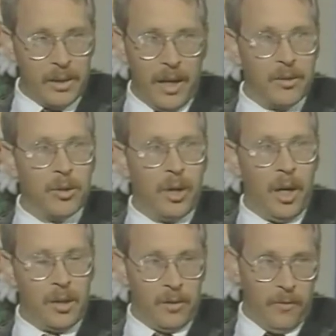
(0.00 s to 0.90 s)
hasn't
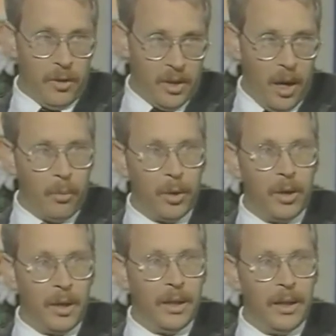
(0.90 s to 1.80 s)
changed as far as how we're going
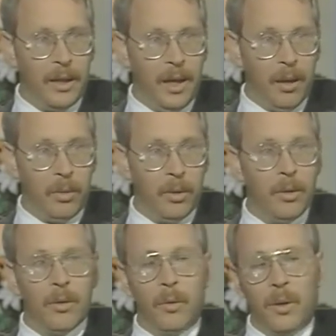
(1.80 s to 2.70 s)
to clean it up.
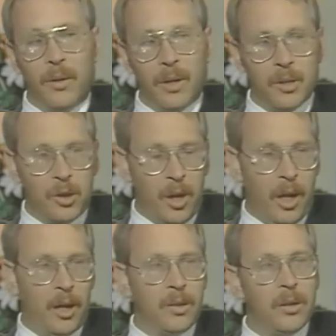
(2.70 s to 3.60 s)
The only thing that's
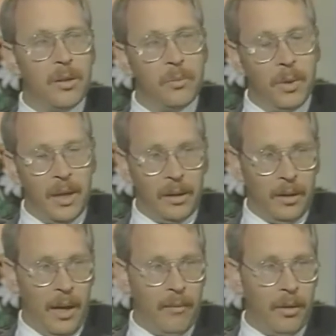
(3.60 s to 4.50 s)
changed is we get to
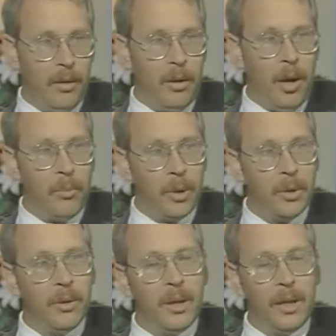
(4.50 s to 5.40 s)
have an
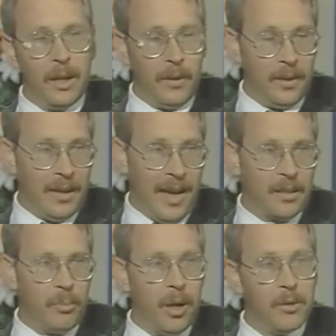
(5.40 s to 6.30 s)
opportunity to get the
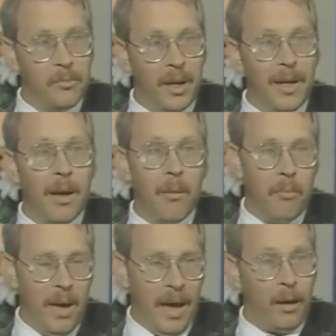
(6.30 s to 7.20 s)
taxpayers' money
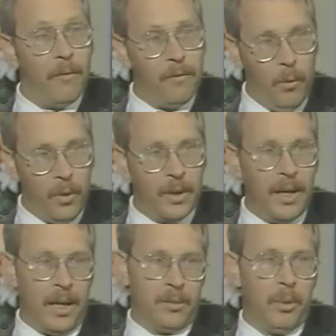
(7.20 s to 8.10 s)
back for the
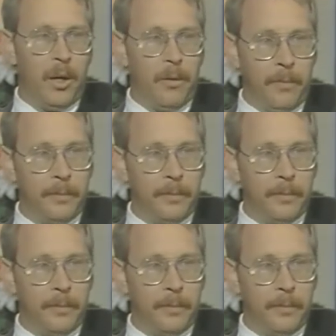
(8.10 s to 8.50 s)
taxpayer.